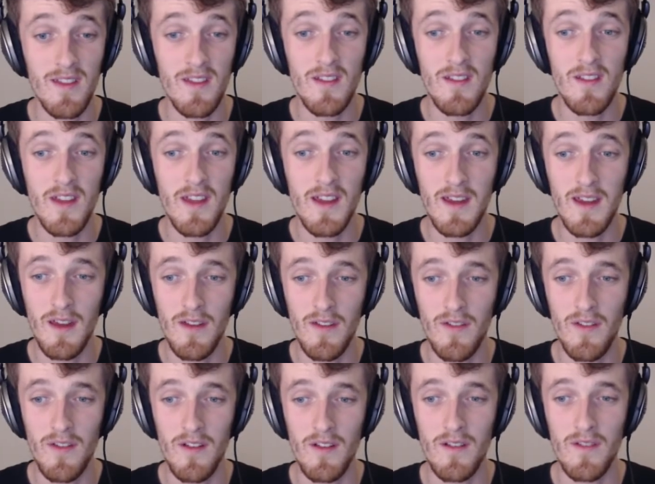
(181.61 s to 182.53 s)
thank you
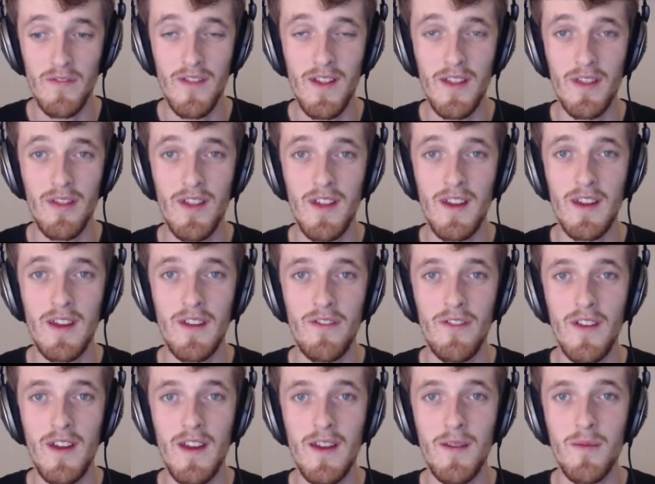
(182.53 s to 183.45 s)
for
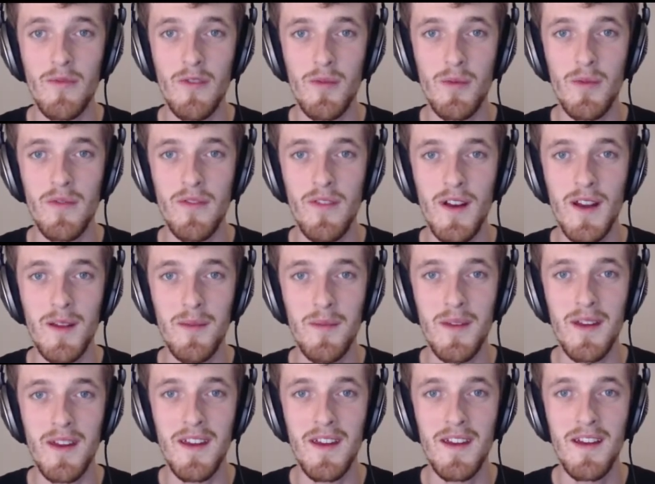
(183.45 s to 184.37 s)
him for providing
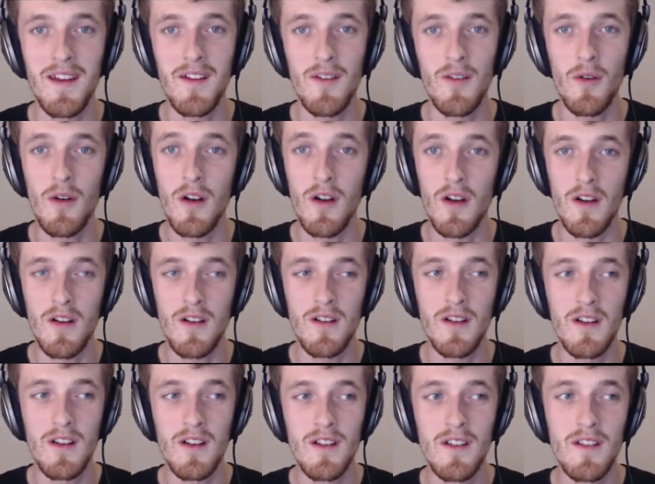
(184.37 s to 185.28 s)
me, or her,
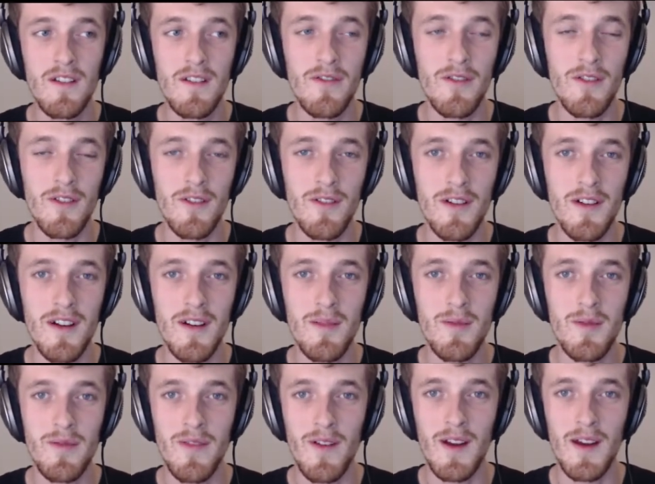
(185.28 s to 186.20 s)
for
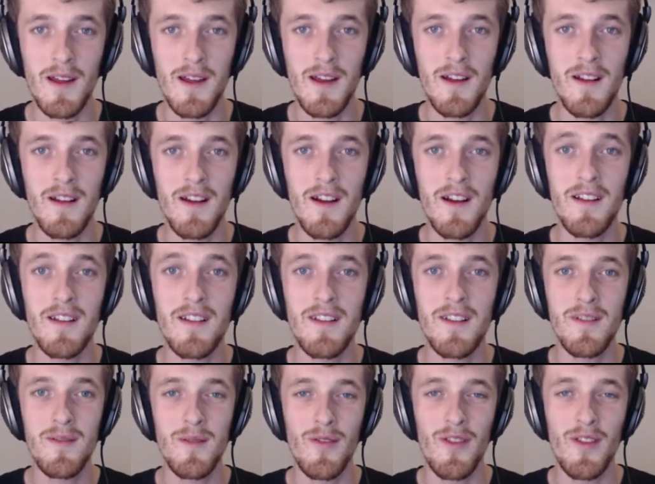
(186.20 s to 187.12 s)
providing
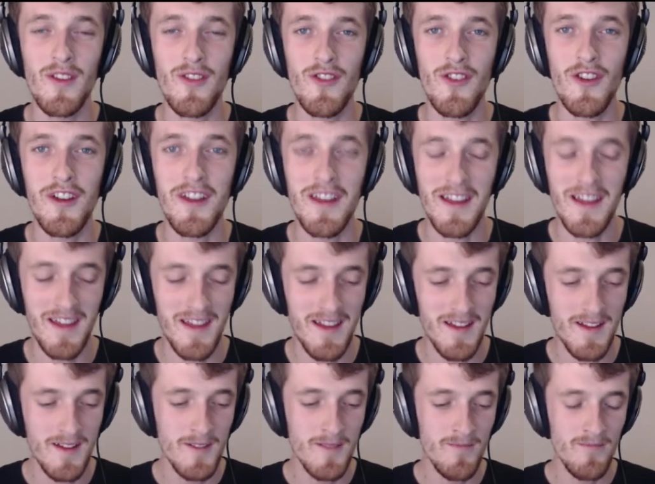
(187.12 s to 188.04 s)
us with this journey.
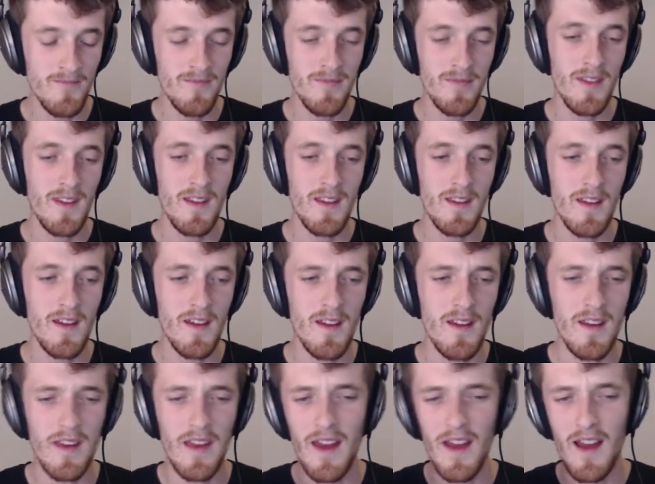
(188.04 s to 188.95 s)

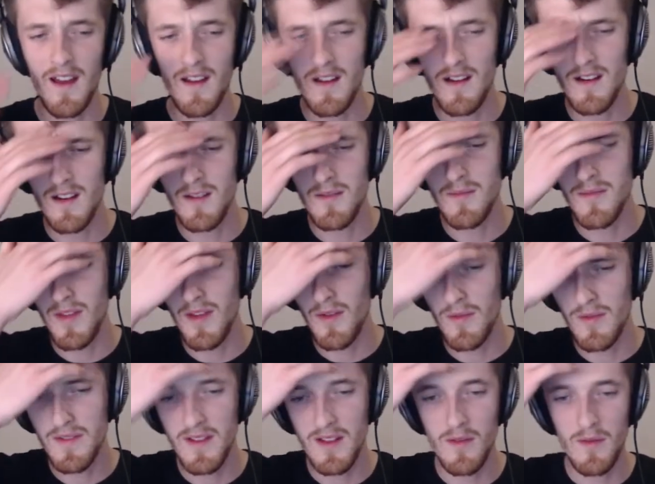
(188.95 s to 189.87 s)
They
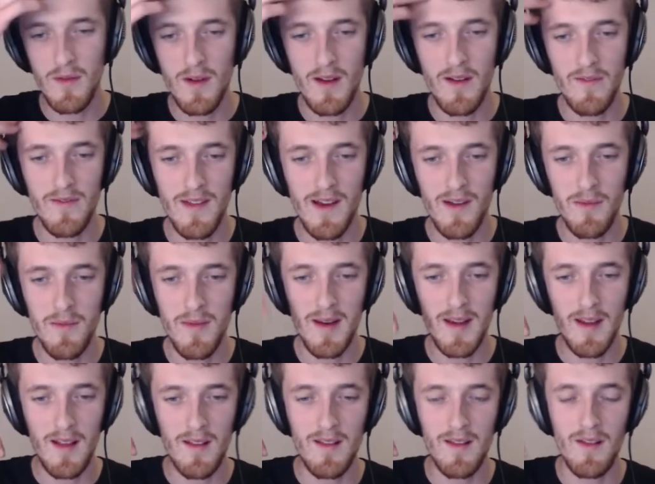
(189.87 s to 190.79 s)
also have now made
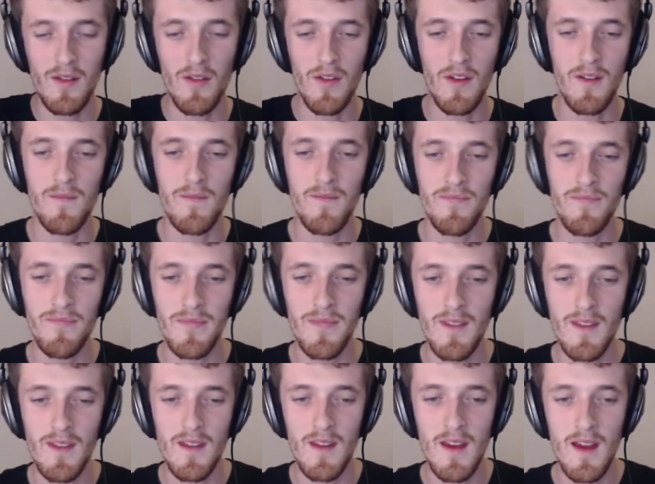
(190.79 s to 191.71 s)
it so that
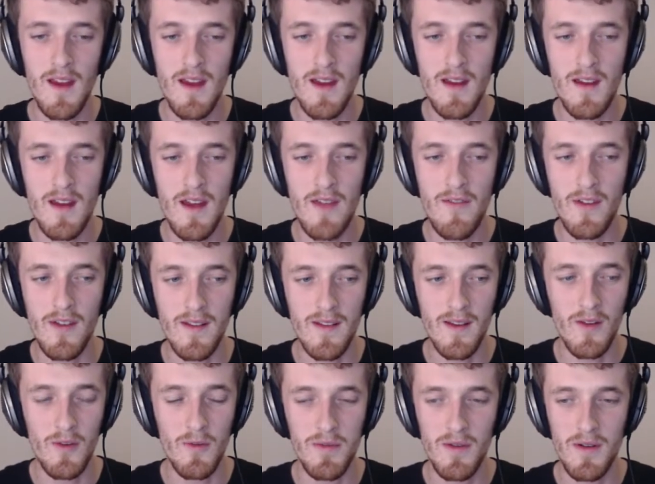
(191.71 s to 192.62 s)
every
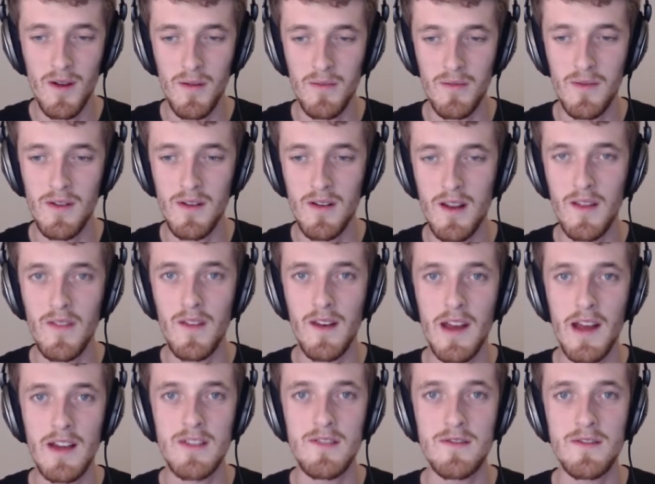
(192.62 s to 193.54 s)
single Pokemon in the
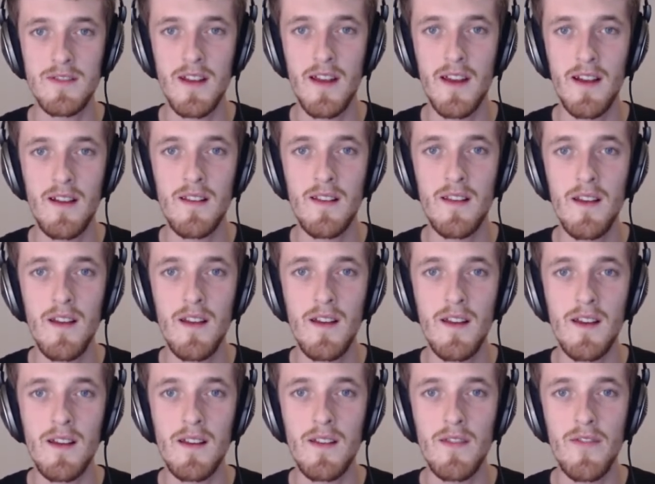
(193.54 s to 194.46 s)
National Dex
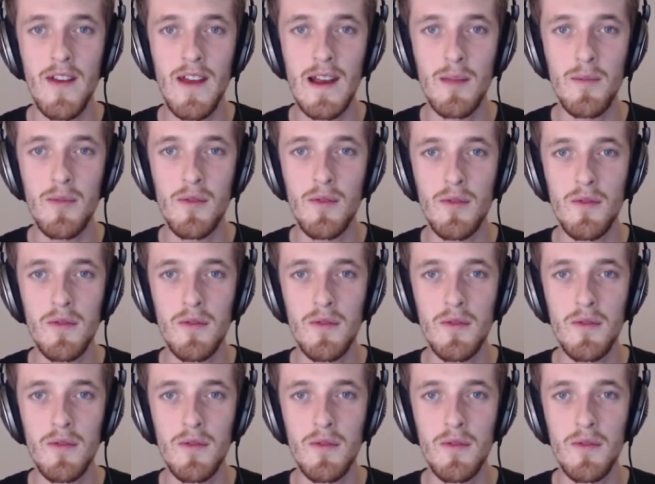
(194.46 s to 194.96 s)
is available